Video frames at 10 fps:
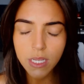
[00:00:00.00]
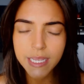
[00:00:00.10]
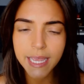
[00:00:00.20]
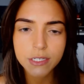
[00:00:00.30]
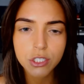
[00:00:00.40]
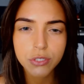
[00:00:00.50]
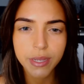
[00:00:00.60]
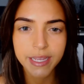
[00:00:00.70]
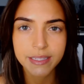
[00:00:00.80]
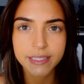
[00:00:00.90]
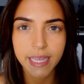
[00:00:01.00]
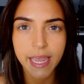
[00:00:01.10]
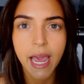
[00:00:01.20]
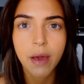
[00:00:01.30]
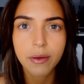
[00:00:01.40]
Yeah, just so I can
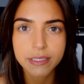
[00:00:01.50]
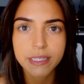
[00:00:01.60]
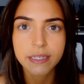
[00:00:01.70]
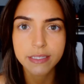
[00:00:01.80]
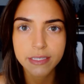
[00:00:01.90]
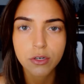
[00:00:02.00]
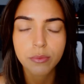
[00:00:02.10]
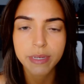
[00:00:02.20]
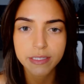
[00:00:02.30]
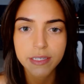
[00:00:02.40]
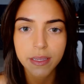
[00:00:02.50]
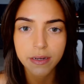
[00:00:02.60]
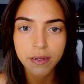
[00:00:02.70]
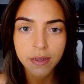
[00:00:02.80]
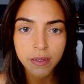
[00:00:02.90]
see how it does sit on my
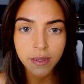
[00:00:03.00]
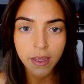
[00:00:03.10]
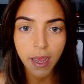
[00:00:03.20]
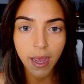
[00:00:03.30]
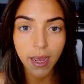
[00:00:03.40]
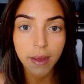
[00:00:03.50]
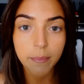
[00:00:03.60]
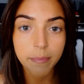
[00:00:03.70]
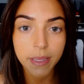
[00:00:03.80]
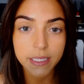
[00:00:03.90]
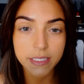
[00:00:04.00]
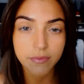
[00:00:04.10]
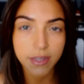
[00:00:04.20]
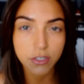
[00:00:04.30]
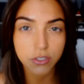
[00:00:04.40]
skin, because
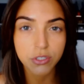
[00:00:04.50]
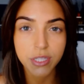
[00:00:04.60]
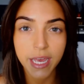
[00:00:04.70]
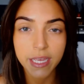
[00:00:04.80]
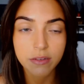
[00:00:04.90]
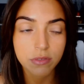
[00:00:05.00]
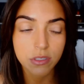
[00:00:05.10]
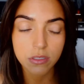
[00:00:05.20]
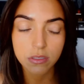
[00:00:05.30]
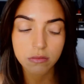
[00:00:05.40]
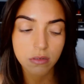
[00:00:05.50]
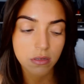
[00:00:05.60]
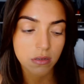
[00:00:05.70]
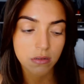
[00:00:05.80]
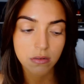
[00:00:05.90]
if I don't do that, it will just,
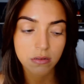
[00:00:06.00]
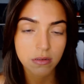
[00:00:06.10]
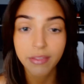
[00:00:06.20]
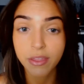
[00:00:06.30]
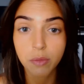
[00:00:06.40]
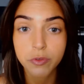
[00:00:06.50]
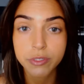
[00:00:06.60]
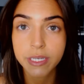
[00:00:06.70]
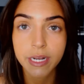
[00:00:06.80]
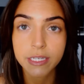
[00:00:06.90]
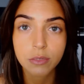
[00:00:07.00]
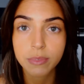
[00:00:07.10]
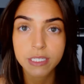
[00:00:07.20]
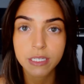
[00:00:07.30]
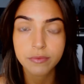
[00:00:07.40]
nothing will sit nice on
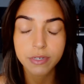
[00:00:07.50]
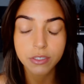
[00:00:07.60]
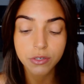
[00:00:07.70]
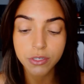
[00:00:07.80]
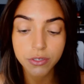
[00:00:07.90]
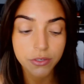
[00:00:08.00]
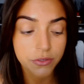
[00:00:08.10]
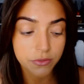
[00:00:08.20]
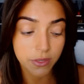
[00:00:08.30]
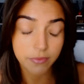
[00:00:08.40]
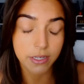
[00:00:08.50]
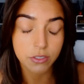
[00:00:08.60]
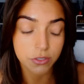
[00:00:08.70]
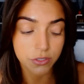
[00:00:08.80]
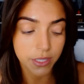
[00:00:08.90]
my skin if I
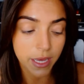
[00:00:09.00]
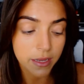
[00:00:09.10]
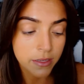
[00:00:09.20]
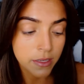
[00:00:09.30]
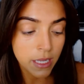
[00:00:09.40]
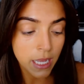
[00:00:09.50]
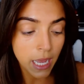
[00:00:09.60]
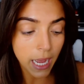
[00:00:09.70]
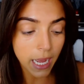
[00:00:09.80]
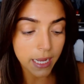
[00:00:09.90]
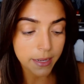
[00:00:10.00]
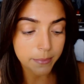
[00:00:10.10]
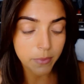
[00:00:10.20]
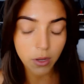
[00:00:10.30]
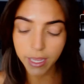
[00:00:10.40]
don't do that.
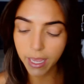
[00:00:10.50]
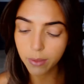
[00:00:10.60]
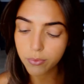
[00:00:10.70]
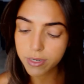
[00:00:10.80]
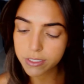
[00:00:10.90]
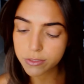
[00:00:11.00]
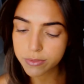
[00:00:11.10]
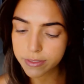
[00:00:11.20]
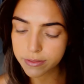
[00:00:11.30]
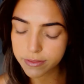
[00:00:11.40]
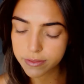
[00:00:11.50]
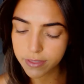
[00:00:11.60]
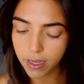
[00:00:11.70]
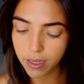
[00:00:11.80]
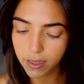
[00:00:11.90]
Okay, what else was it
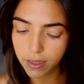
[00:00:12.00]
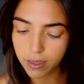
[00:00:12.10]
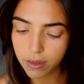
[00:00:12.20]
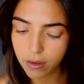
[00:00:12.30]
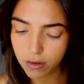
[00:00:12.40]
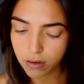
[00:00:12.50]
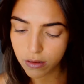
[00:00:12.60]
saying?